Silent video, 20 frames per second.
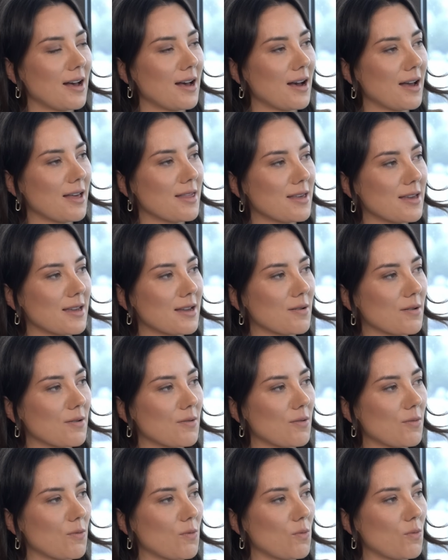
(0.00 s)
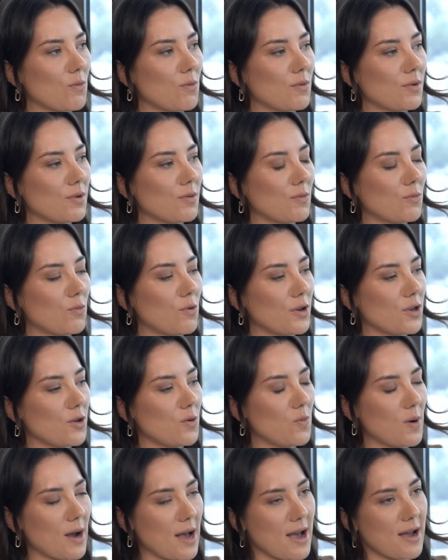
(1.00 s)
I think what you
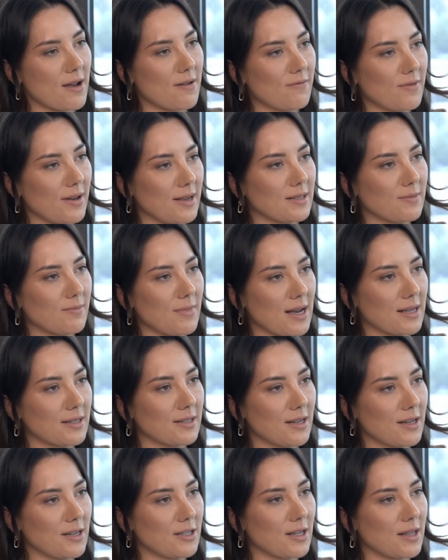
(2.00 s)
wear conveys a message.